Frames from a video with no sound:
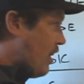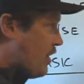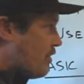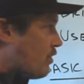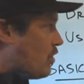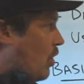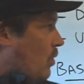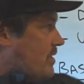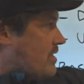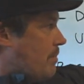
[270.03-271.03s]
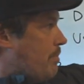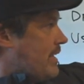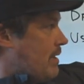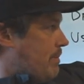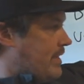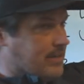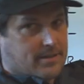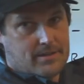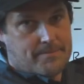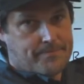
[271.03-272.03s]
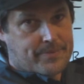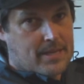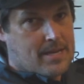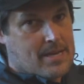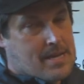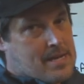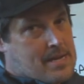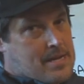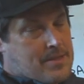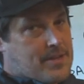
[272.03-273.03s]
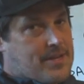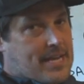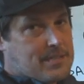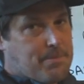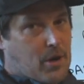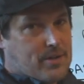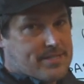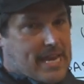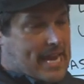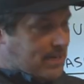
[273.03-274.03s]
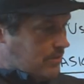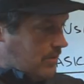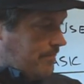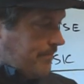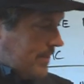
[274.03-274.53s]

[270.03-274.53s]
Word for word: Your goal is to be up here. The next part is angle.